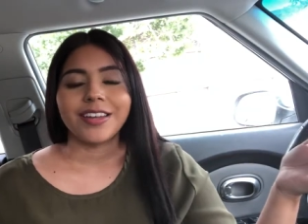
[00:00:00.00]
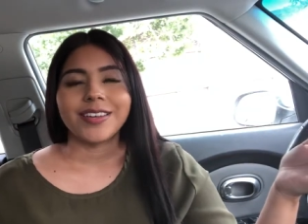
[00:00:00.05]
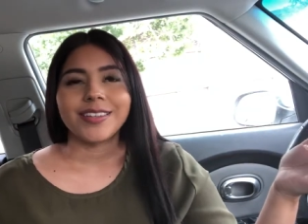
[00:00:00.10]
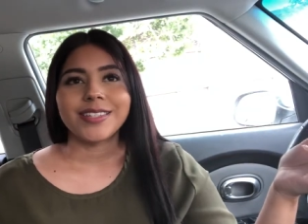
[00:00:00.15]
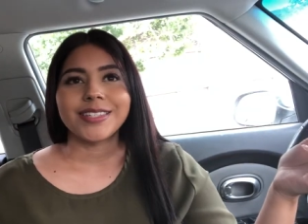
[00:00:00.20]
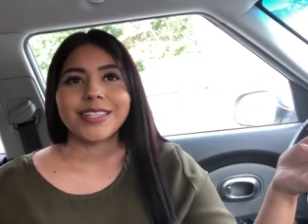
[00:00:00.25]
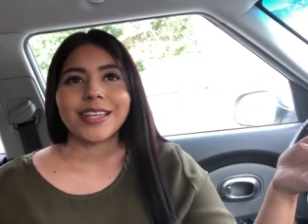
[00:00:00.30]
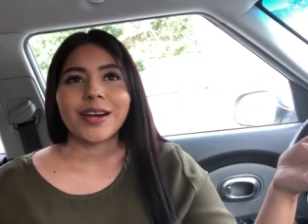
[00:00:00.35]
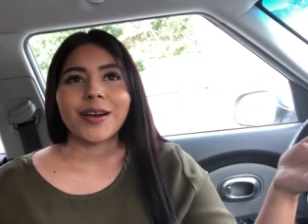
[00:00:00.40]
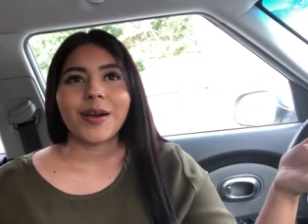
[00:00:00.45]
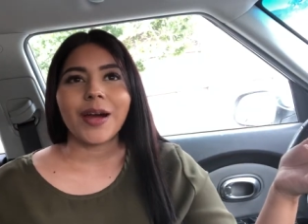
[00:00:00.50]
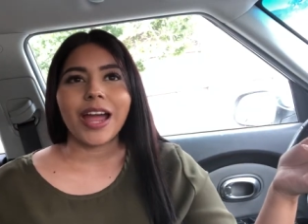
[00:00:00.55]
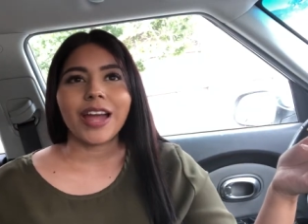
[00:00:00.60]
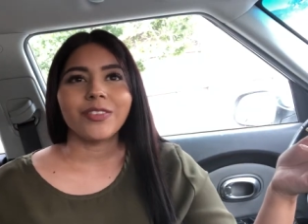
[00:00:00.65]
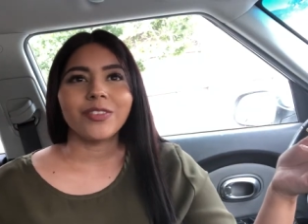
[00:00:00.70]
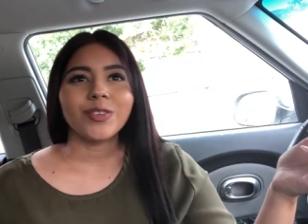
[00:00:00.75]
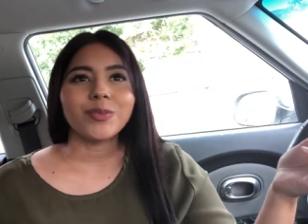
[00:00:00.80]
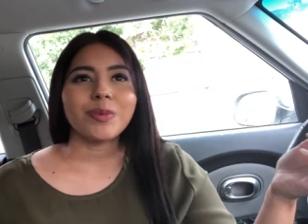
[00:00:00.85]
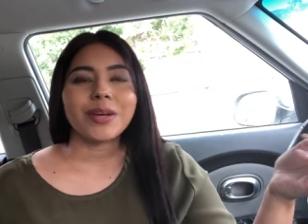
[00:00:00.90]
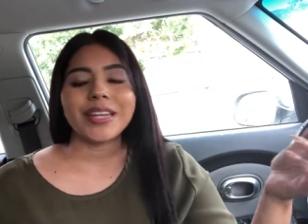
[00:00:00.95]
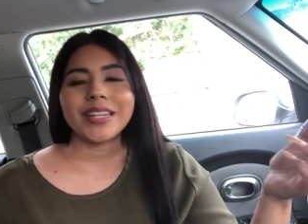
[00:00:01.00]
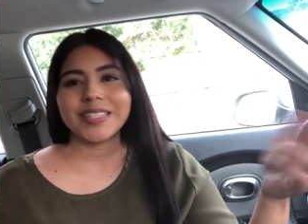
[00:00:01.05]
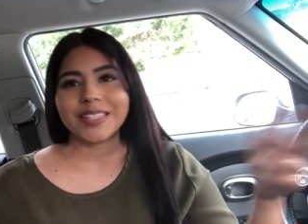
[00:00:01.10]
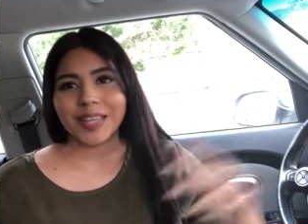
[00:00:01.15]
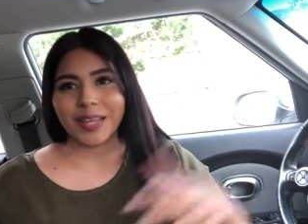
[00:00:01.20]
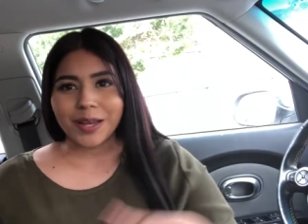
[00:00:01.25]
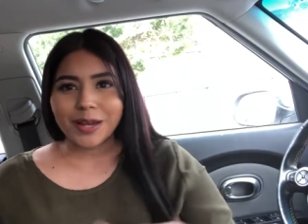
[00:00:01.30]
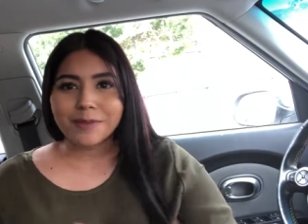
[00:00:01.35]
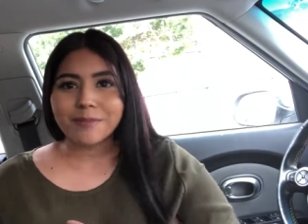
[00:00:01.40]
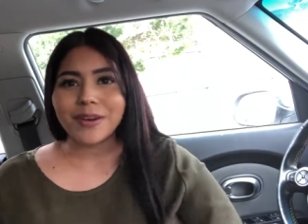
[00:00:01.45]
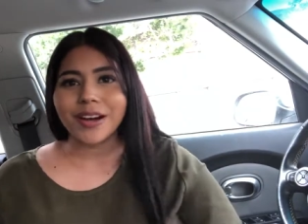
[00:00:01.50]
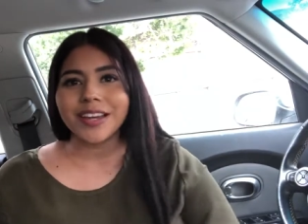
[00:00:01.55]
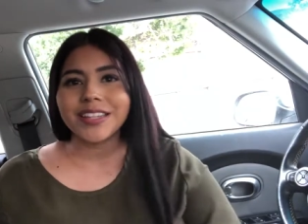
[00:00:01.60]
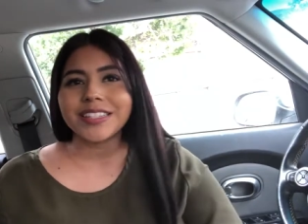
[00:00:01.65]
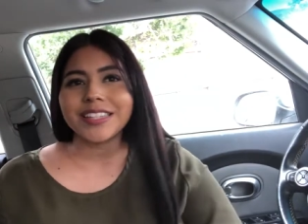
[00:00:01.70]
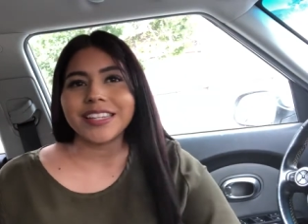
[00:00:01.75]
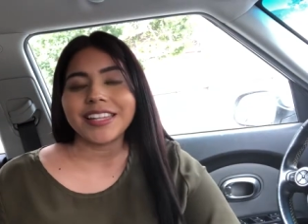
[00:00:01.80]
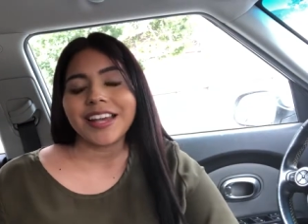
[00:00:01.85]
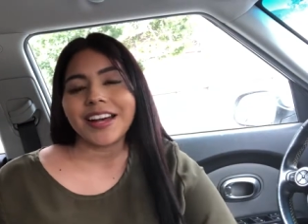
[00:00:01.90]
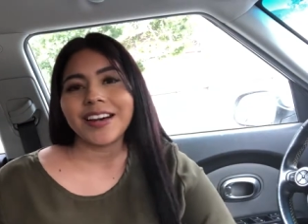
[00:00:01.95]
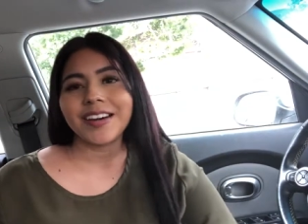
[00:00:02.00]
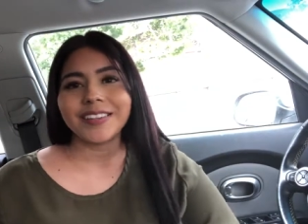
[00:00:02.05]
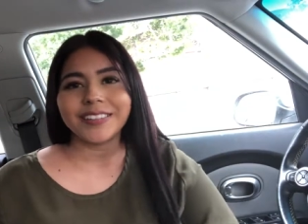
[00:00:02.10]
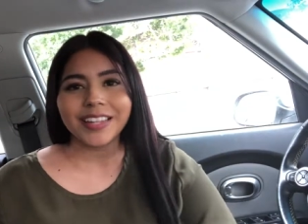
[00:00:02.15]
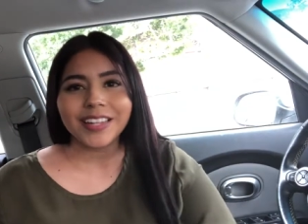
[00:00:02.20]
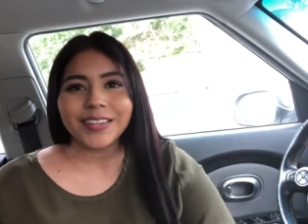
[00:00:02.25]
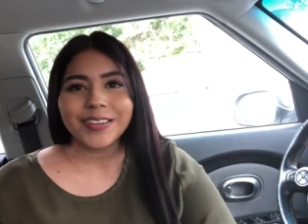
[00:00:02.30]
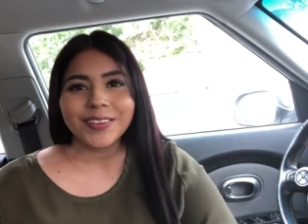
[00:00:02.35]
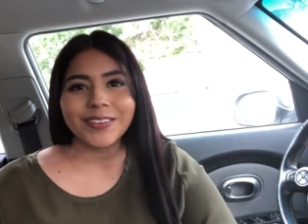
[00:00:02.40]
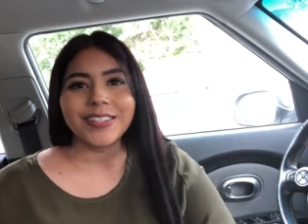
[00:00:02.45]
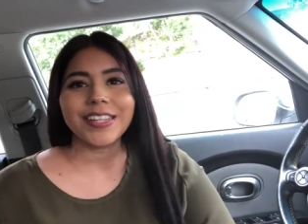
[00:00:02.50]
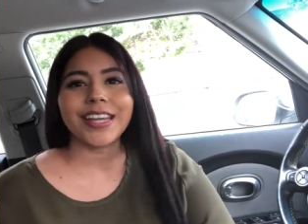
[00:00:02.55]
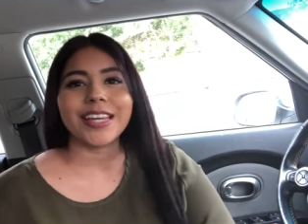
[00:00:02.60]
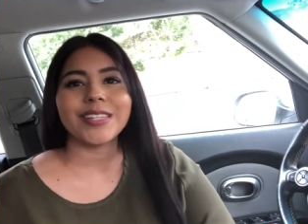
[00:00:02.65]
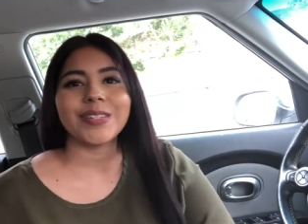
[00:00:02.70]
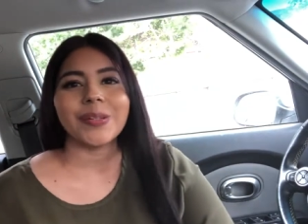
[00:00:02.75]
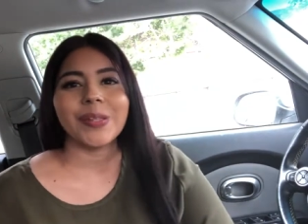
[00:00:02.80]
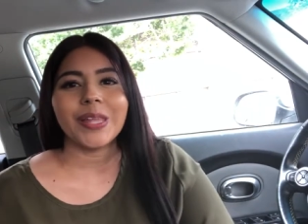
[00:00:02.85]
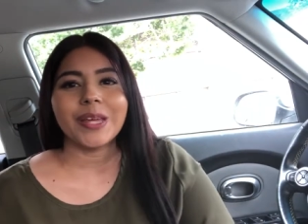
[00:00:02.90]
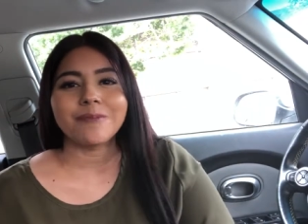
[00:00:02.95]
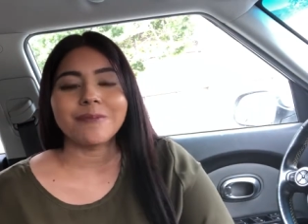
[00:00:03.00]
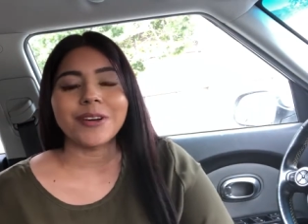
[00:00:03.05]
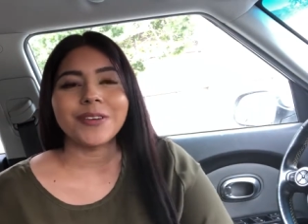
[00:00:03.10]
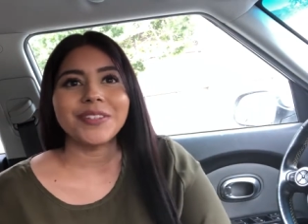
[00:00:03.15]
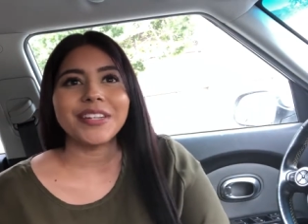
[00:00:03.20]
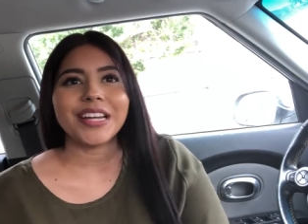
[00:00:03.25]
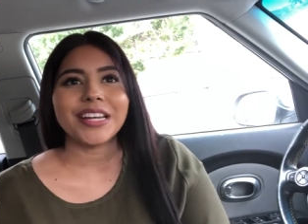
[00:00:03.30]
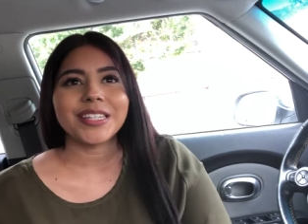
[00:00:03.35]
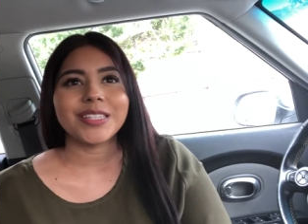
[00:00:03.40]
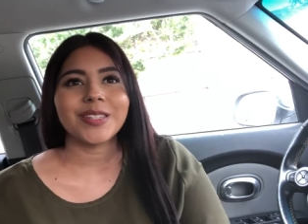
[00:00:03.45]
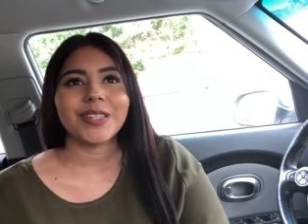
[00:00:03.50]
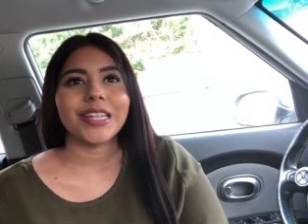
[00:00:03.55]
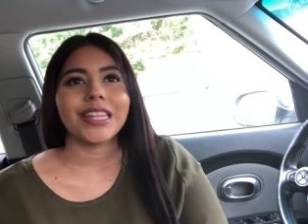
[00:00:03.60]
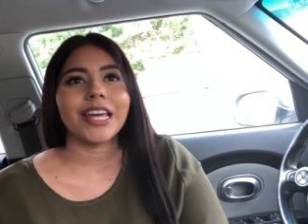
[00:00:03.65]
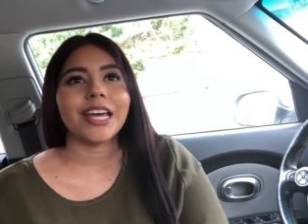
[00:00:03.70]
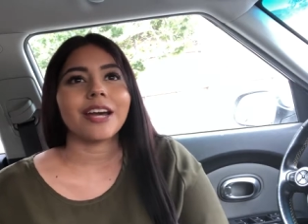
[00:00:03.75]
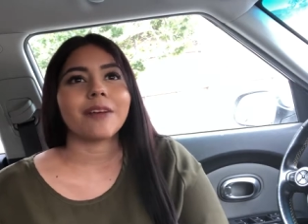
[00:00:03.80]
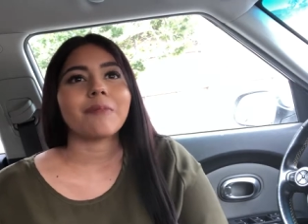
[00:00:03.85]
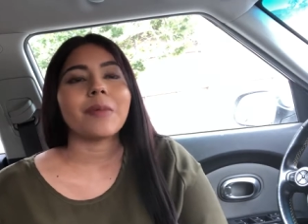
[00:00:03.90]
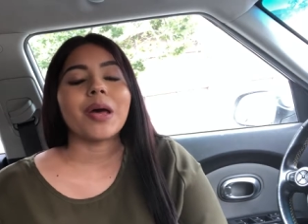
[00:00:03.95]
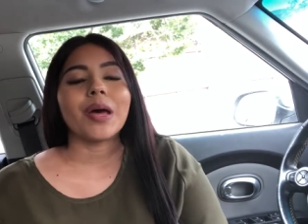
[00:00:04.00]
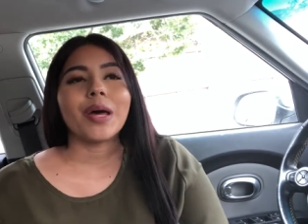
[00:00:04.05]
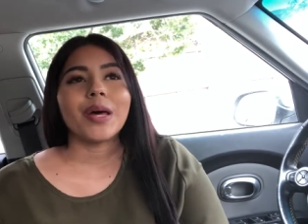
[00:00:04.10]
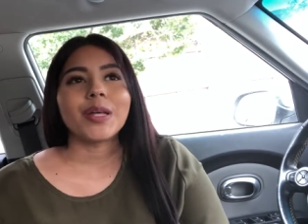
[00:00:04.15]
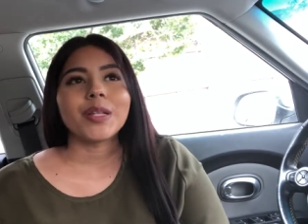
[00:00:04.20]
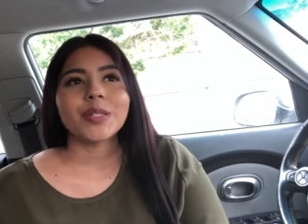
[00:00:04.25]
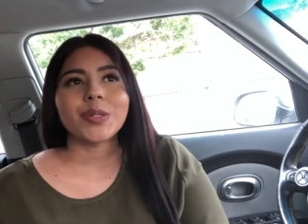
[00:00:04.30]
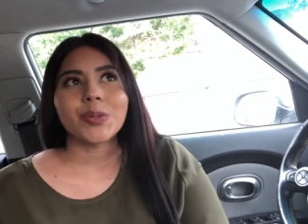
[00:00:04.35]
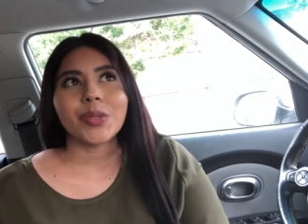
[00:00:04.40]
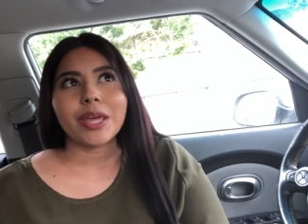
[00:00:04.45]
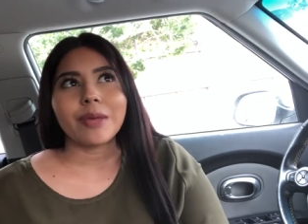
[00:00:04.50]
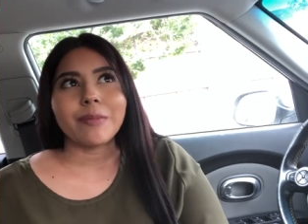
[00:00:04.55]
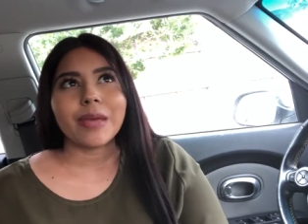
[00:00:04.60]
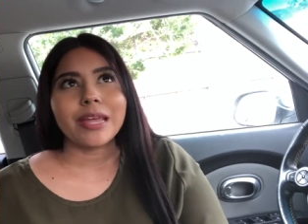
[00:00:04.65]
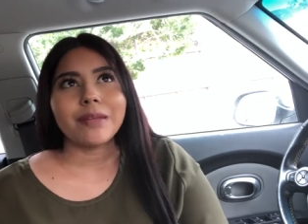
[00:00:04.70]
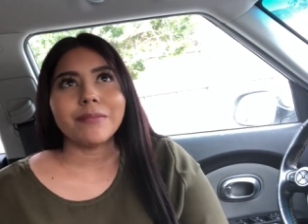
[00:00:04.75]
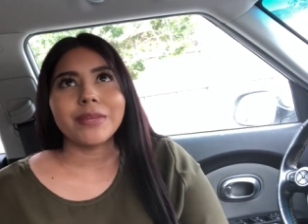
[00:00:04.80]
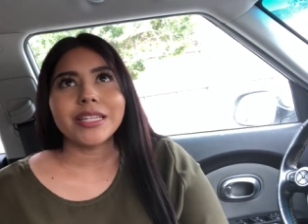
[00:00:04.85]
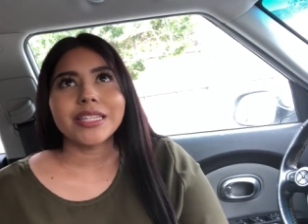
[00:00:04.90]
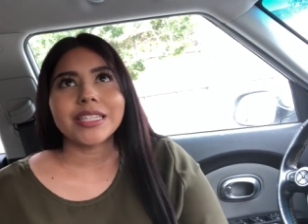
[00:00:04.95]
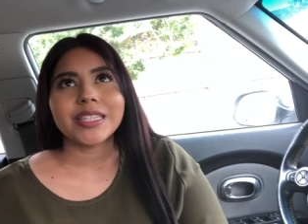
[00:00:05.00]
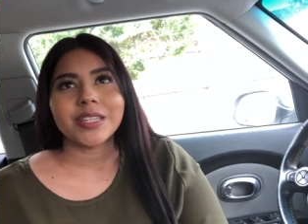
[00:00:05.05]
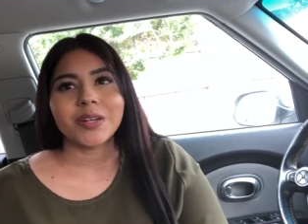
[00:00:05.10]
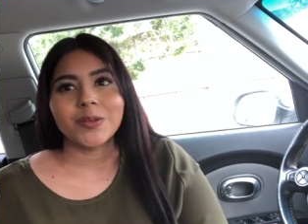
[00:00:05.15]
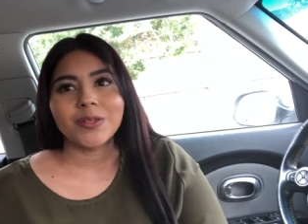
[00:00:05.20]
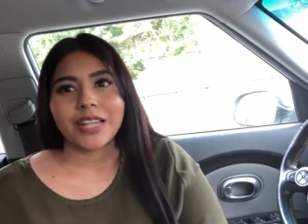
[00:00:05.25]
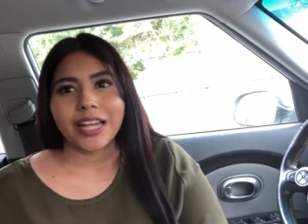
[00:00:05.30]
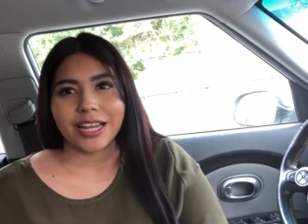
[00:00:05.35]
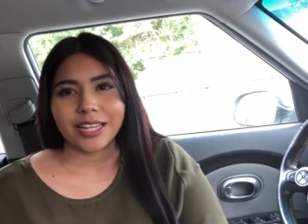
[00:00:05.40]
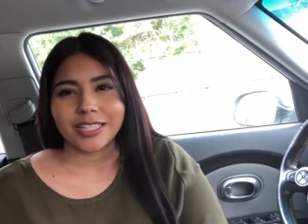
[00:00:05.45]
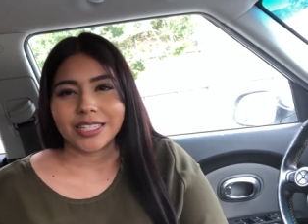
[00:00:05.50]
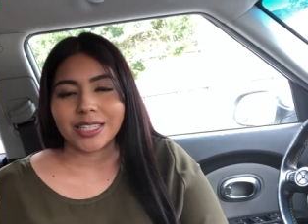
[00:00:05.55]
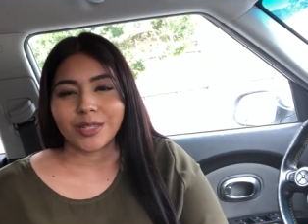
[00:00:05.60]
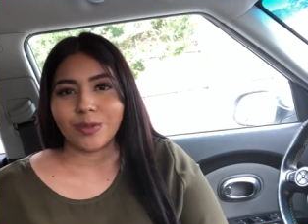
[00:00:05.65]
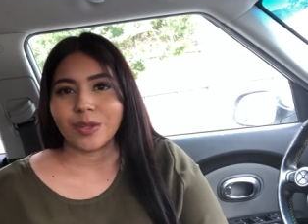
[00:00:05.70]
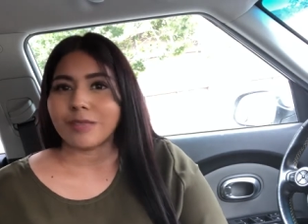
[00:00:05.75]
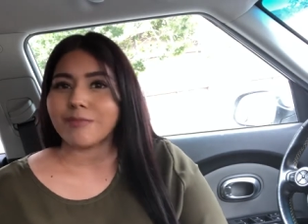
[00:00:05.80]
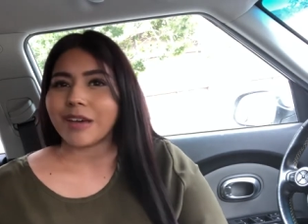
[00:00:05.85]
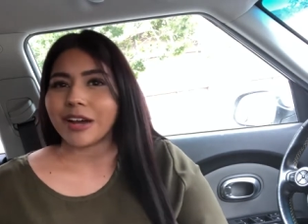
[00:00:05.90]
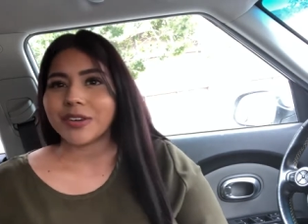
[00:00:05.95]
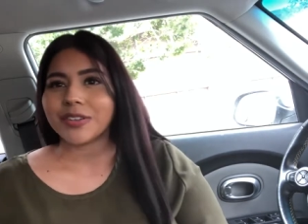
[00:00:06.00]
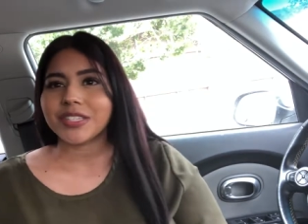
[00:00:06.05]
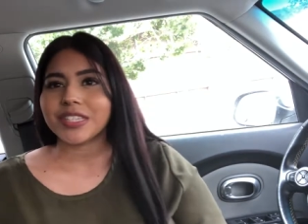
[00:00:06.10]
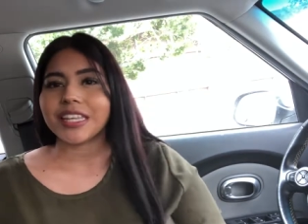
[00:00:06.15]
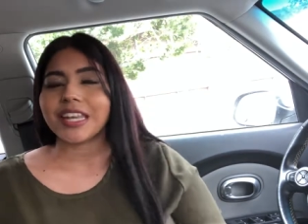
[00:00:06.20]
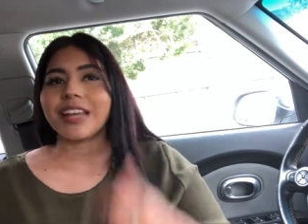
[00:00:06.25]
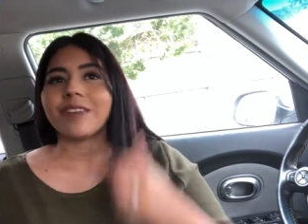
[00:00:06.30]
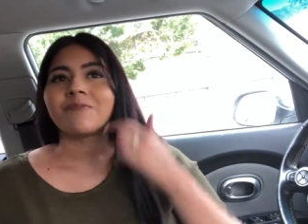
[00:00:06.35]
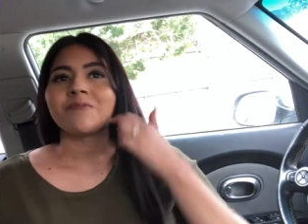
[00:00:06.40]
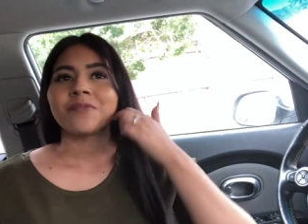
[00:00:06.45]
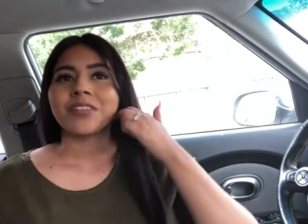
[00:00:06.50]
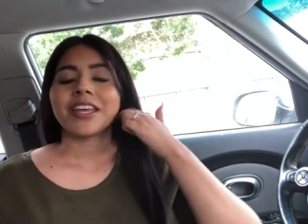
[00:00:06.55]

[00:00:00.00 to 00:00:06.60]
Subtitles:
So everybody's like, come on, Danielle, like go dance with him, go dance with him. So they made me slow dance with Mousy.